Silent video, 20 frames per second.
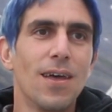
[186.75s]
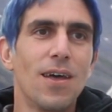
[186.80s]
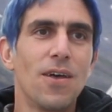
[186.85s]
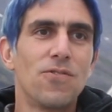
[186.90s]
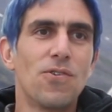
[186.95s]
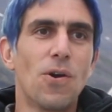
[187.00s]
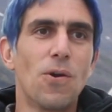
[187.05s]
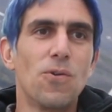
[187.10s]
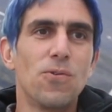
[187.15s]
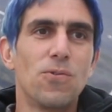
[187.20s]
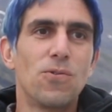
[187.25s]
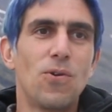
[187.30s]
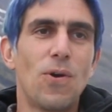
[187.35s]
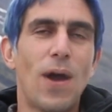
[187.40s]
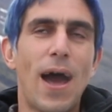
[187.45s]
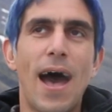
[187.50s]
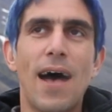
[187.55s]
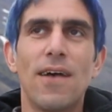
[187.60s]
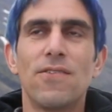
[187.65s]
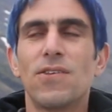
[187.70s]
So to
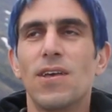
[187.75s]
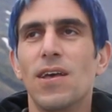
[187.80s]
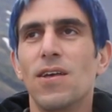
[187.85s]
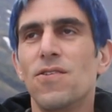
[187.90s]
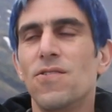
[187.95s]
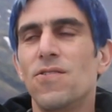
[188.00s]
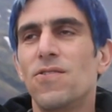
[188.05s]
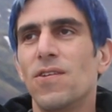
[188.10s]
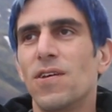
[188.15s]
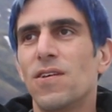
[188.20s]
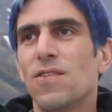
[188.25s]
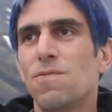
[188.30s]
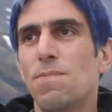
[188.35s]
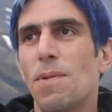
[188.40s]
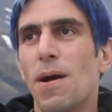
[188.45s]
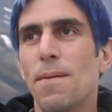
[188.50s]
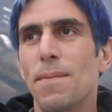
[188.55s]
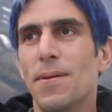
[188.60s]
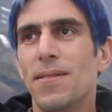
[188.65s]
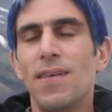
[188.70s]
ask, is
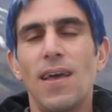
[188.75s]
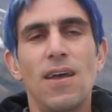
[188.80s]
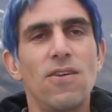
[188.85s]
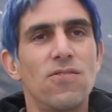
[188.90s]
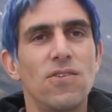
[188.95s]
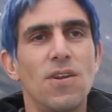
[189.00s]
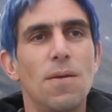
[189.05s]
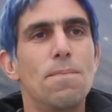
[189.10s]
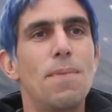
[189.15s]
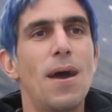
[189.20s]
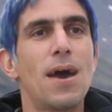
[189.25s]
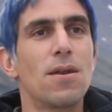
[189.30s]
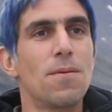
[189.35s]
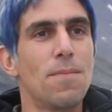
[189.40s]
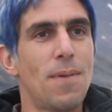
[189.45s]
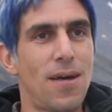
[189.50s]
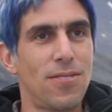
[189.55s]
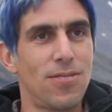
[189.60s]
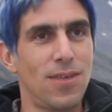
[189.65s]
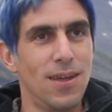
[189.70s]
experimentation a better
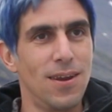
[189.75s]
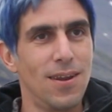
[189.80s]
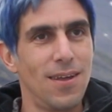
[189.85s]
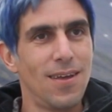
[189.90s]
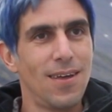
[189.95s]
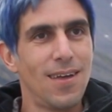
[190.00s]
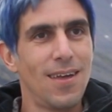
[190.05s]
method,